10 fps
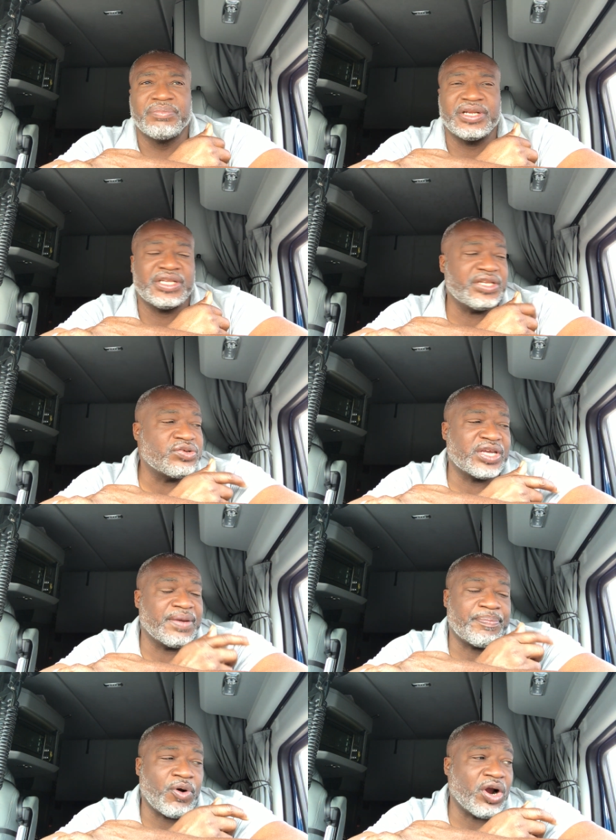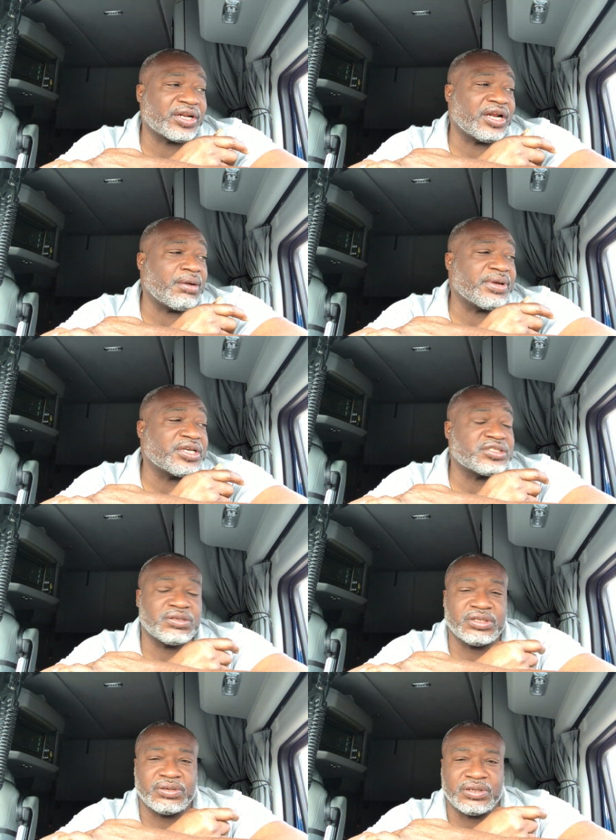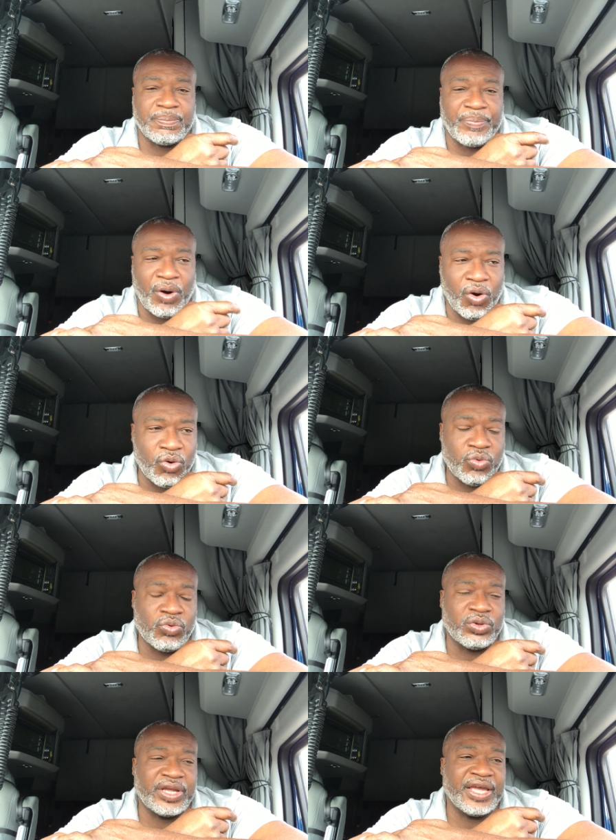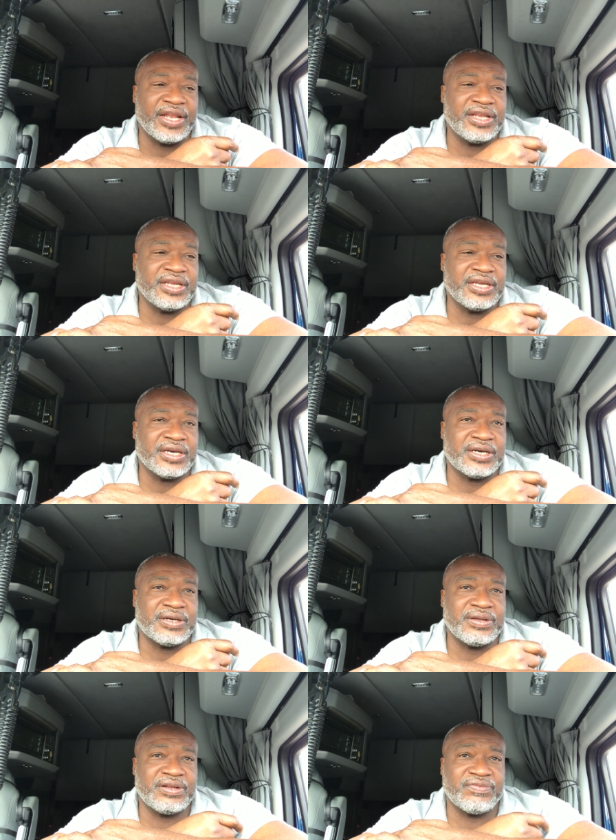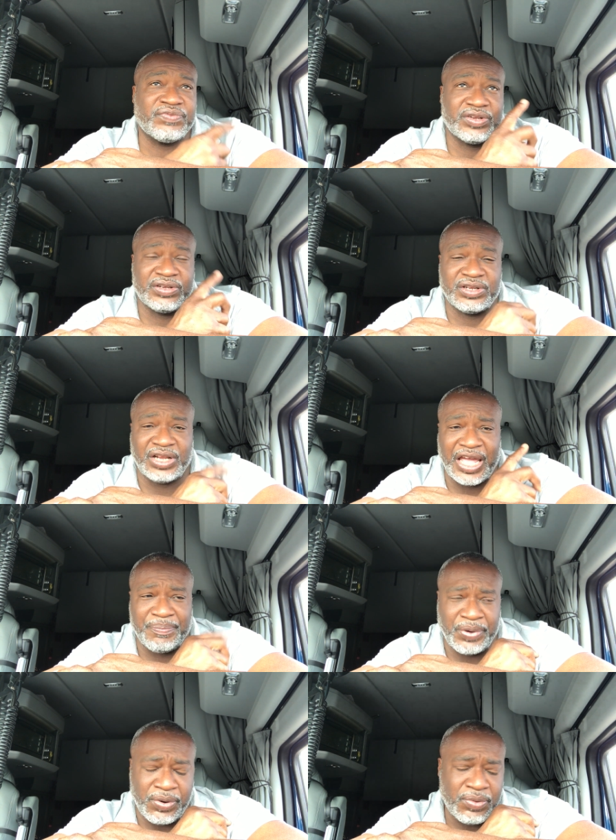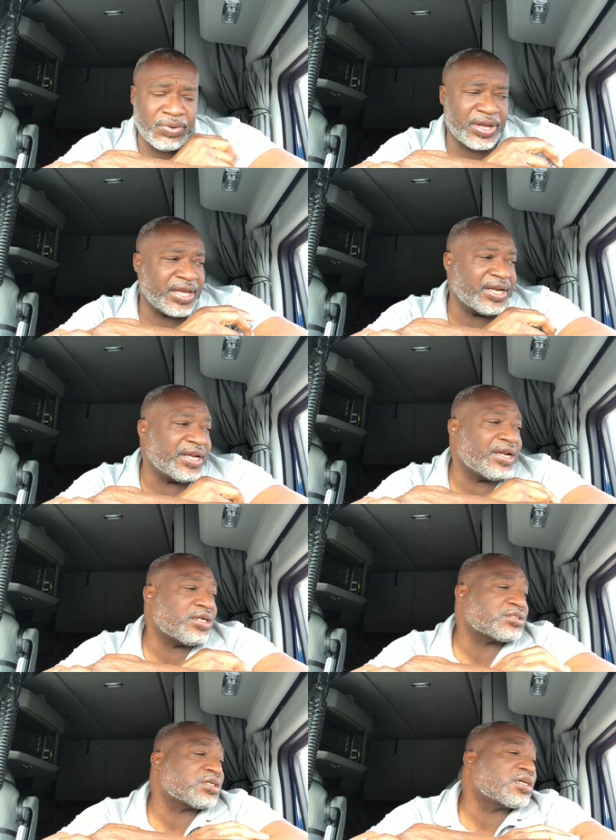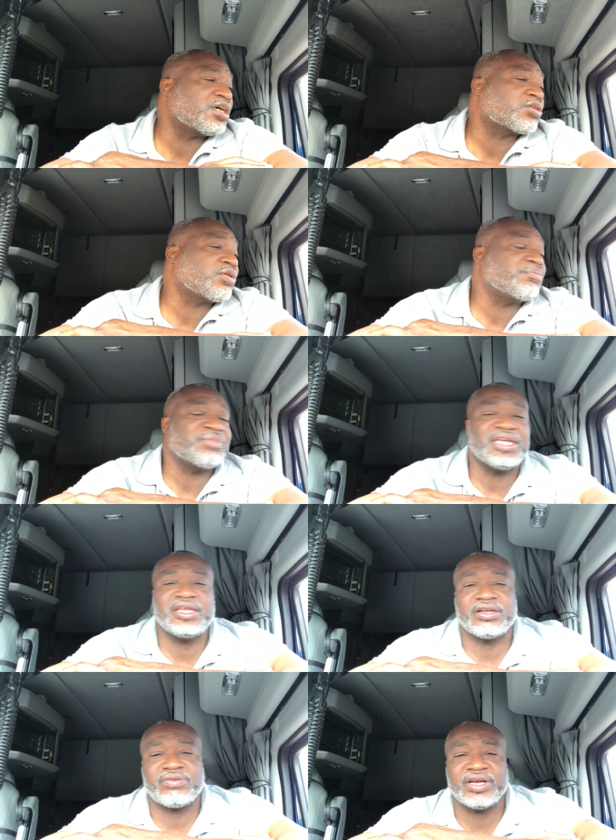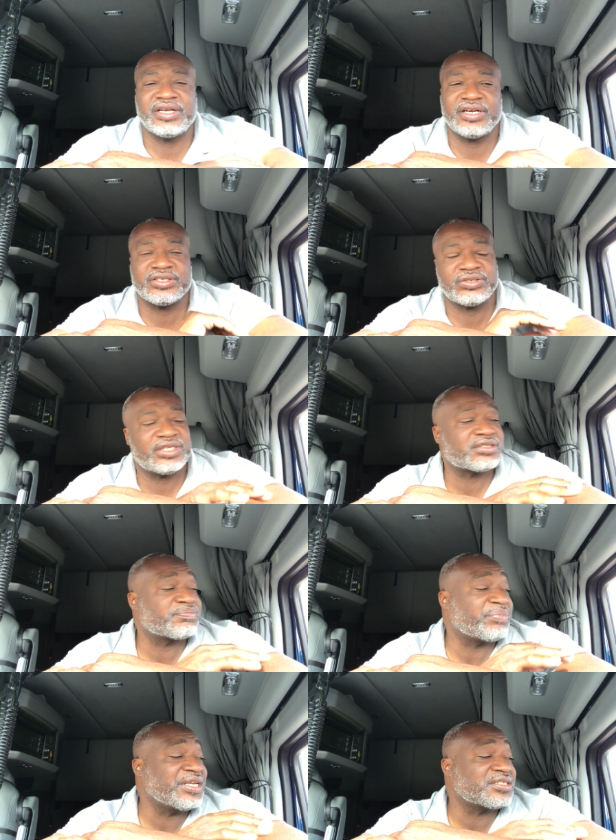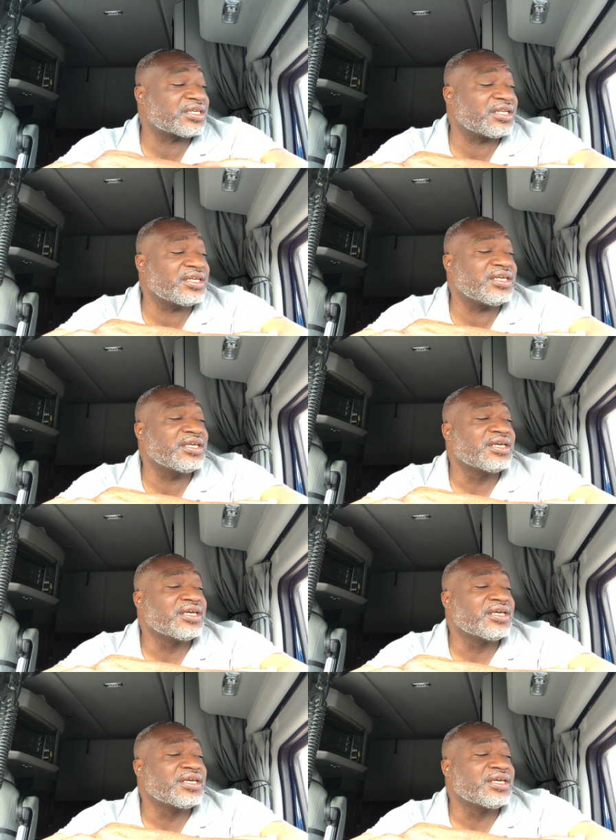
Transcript: but you can't park there because the pole and the for the light pole, and then there's a concrete median right there. So that's basically,